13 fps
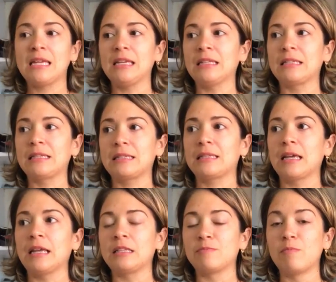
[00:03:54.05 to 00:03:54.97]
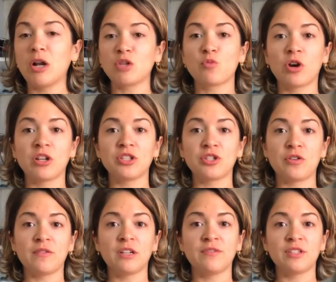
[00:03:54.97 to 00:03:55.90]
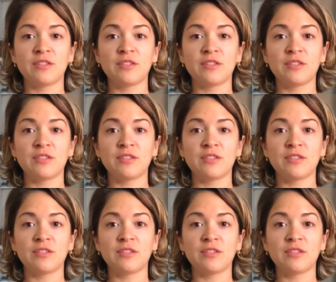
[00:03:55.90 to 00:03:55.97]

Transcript: it's much more conservative.